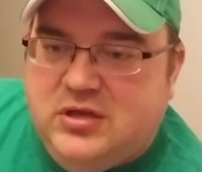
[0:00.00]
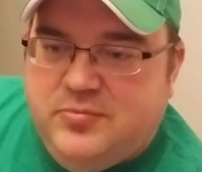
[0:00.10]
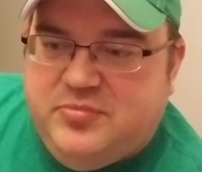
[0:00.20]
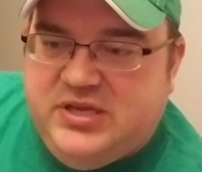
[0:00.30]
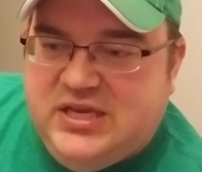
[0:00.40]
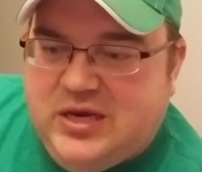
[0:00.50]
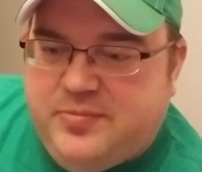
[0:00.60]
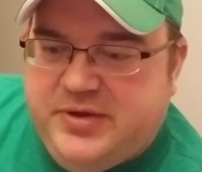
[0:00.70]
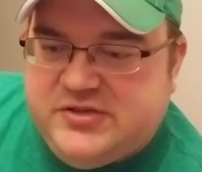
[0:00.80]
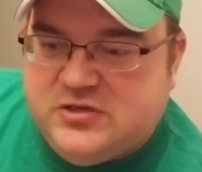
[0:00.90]
big
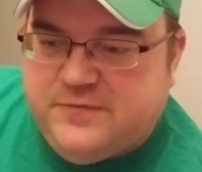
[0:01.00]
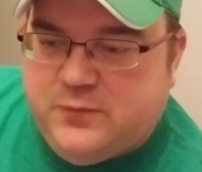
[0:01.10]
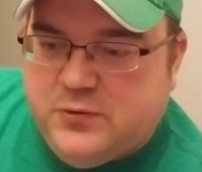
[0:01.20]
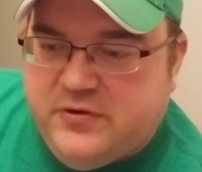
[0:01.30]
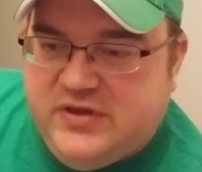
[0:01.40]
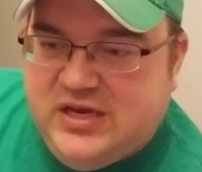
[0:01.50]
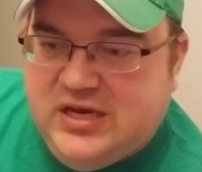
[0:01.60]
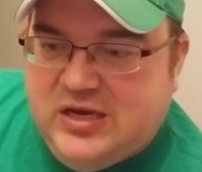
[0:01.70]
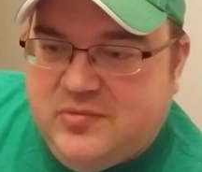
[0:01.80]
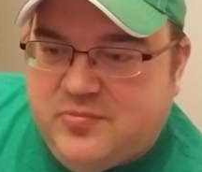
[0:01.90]
pitcher for
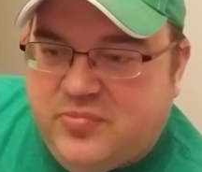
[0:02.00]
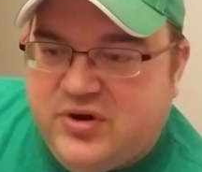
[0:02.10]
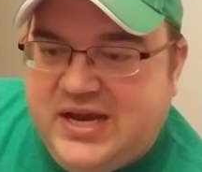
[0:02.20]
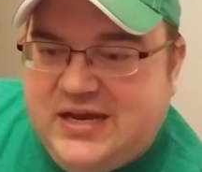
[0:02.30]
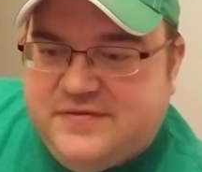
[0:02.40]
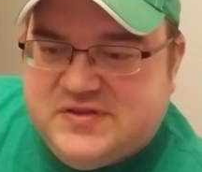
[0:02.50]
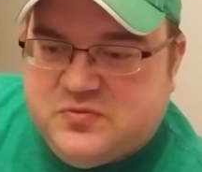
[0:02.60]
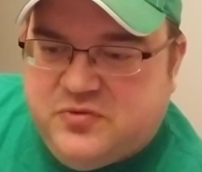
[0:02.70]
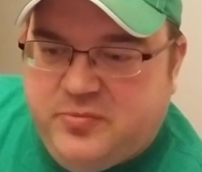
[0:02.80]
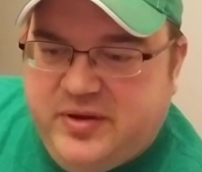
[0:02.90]
the Braves,
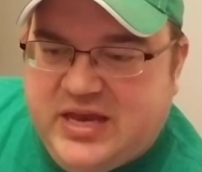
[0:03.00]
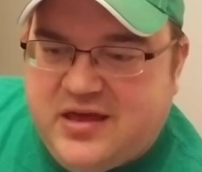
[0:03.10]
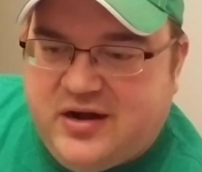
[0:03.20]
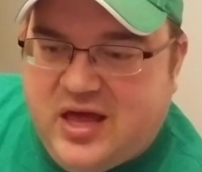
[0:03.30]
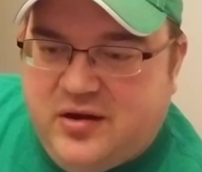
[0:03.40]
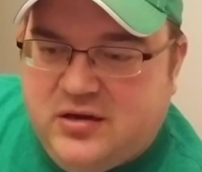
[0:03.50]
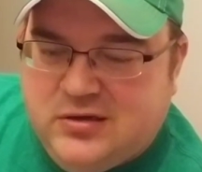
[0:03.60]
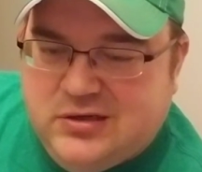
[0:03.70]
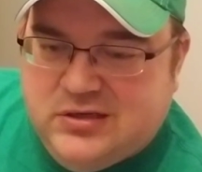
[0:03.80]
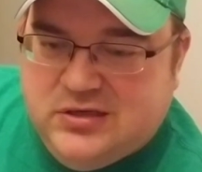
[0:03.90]
will be counted on
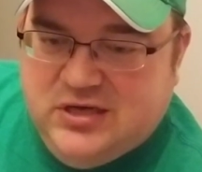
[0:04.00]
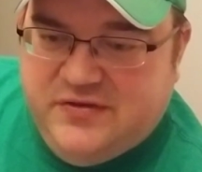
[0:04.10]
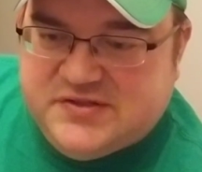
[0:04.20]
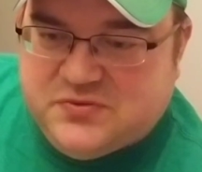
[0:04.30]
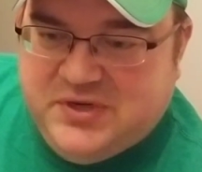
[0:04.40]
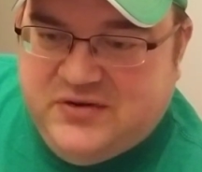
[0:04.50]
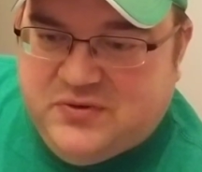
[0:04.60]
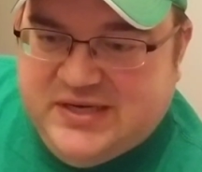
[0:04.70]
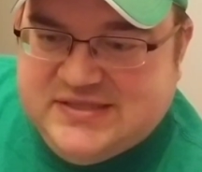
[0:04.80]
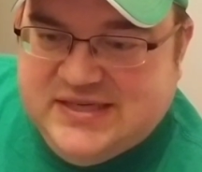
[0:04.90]
in this
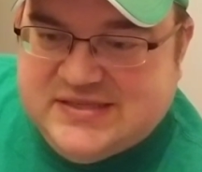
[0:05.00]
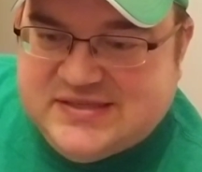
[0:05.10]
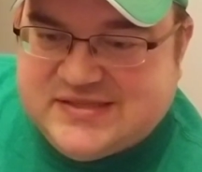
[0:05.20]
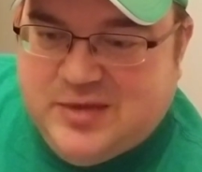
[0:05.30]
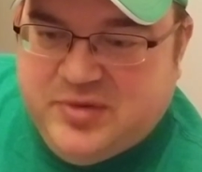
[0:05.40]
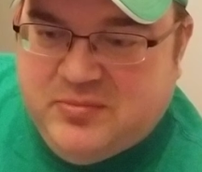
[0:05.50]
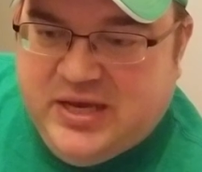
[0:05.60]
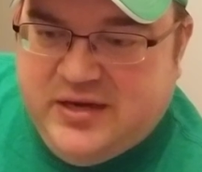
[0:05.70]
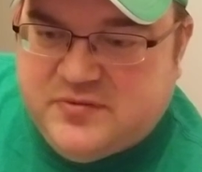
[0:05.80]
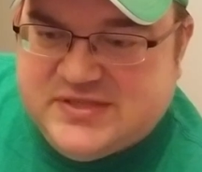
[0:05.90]
2020 season. A slumping
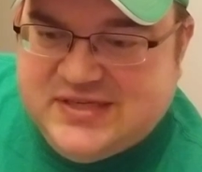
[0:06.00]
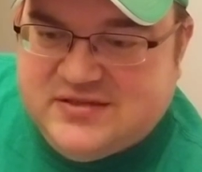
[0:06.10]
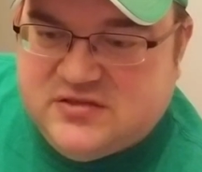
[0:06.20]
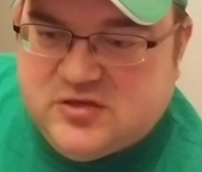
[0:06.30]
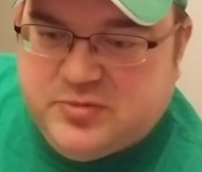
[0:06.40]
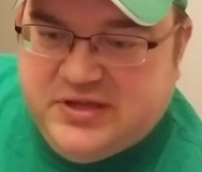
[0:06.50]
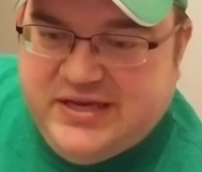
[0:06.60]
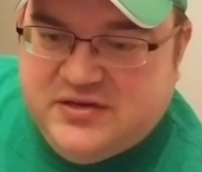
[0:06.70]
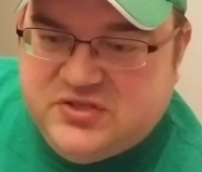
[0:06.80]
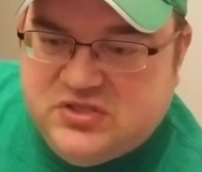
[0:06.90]
Mike was sent to AAA
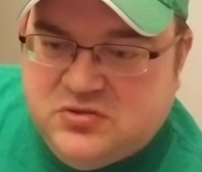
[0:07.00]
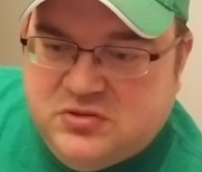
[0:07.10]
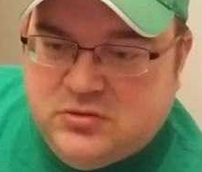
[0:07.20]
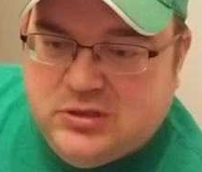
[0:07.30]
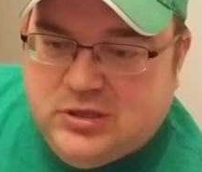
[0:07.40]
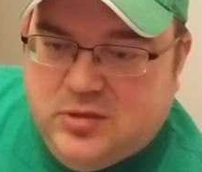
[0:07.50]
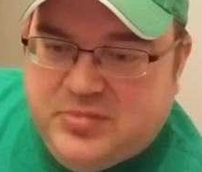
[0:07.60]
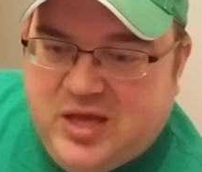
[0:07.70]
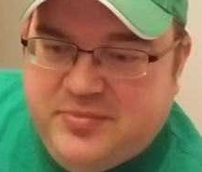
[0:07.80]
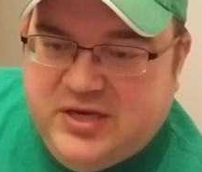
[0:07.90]
in June
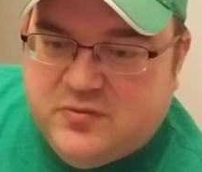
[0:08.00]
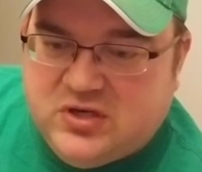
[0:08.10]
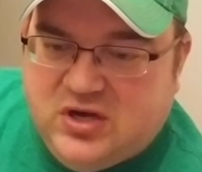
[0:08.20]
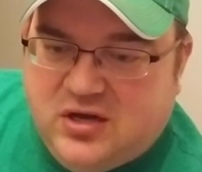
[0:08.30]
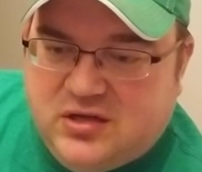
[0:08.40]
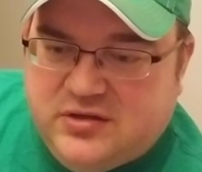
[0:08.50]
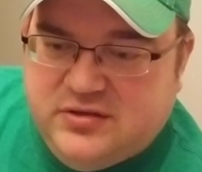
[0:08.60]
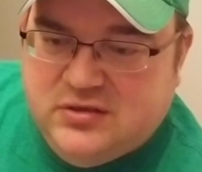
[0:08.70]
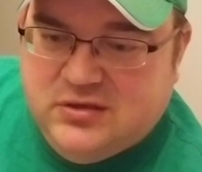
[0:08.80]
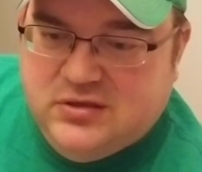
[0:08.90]
upon being recalled.
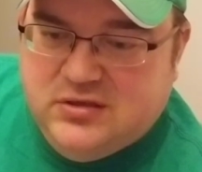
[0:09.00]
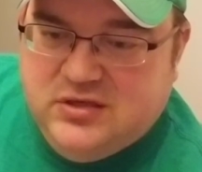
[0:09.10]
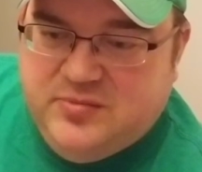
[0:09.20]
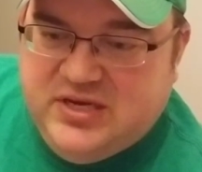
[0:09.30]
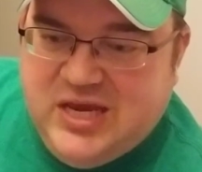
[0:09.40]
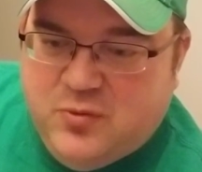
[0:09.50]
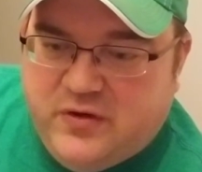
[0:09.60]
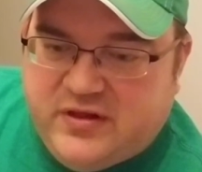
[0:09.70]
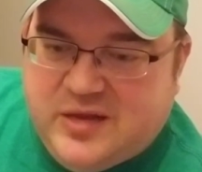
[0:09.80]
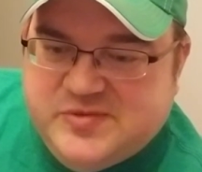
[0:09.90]
Became one of the
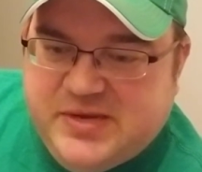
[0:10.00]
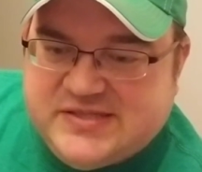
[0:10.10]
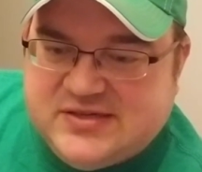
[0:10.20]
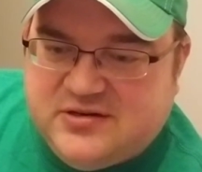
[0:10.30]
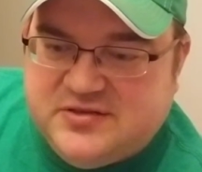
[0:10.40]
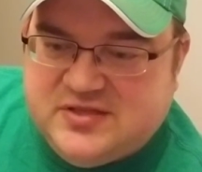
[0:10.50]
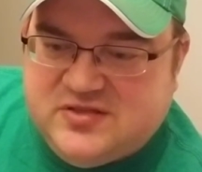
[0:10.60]
club's best starters at